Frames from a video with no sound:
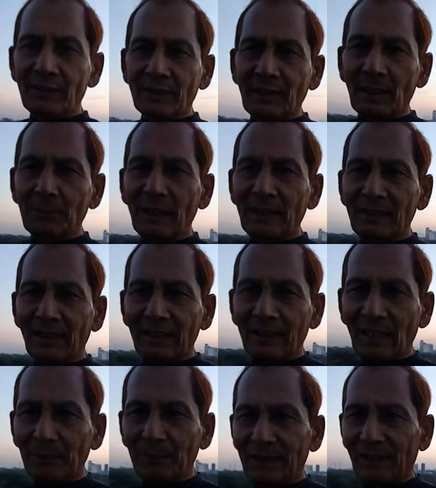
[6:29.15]
is determined and
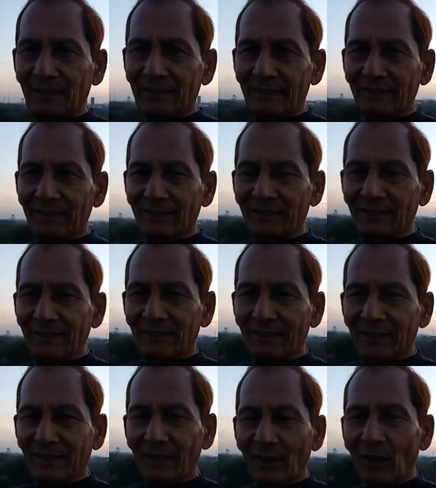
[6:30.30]
committed.
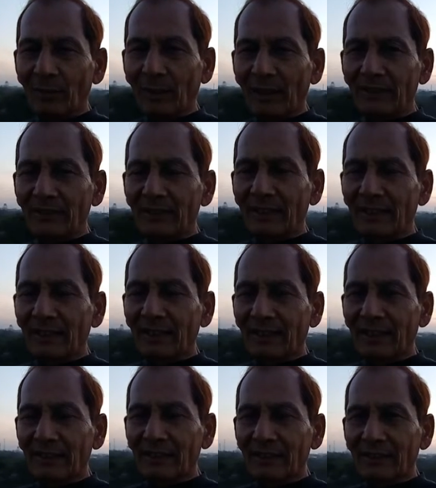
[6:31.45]
He always
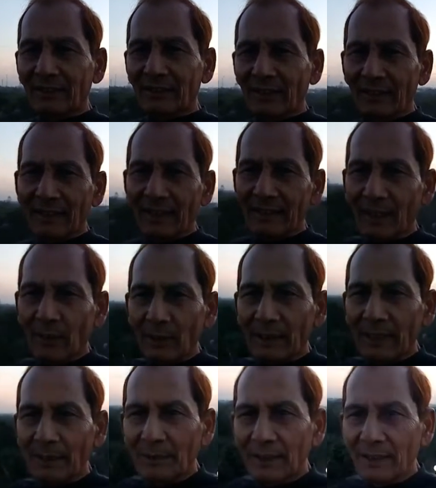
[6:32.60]
sees that, how
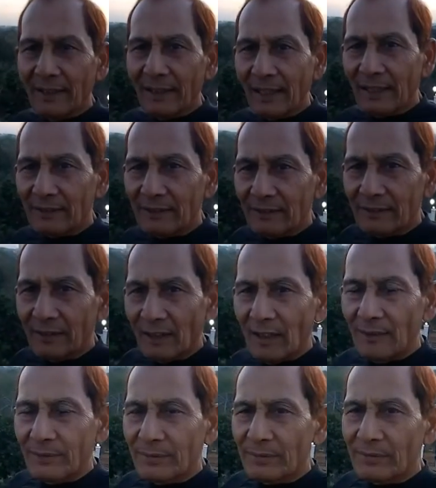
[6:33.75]
can I be great,
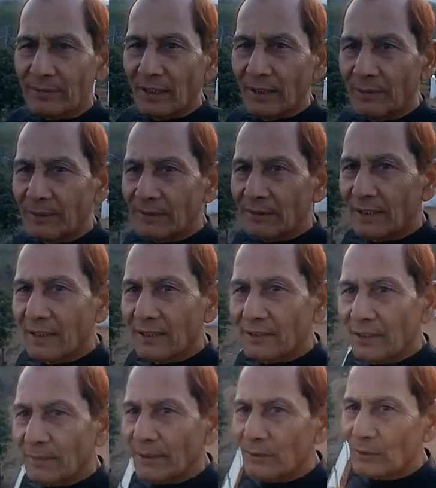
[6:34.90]
servant
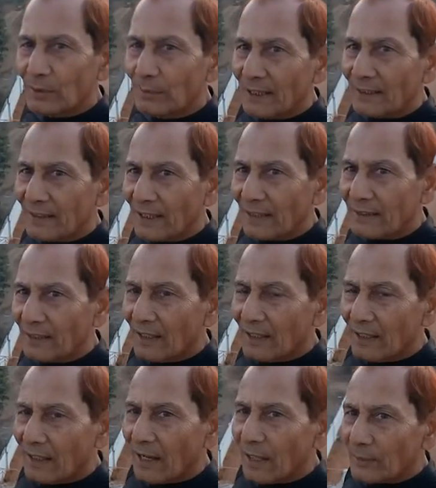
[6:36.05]
to the mankind?
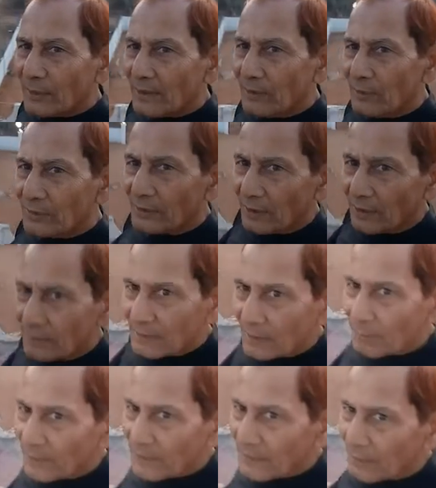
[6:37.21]
How can you serve in
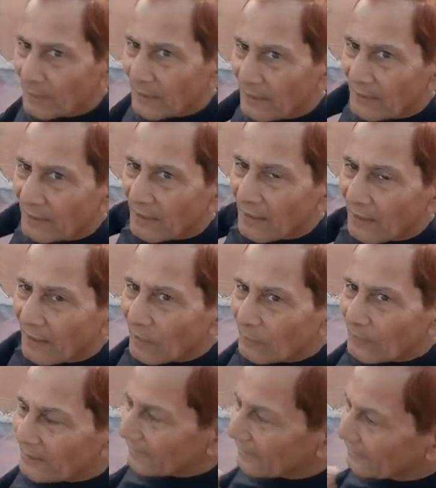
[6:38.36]
a better way? How
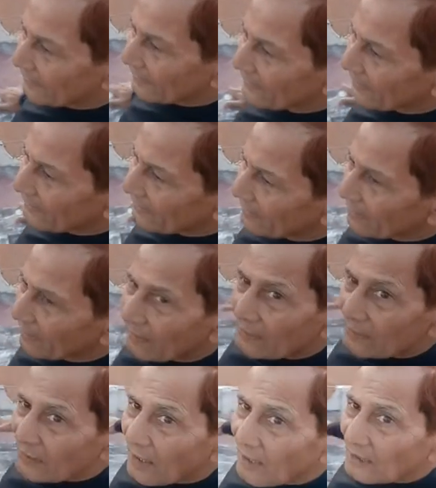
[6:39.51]
can I really
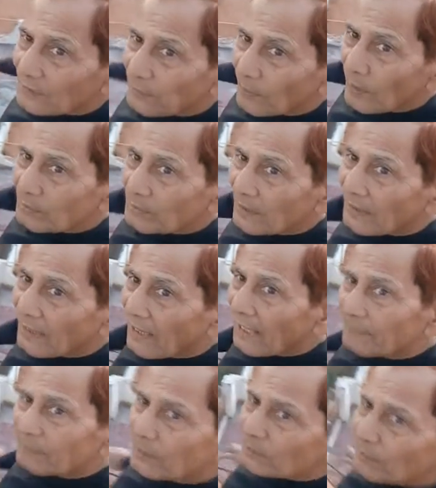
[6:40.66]
transform the lives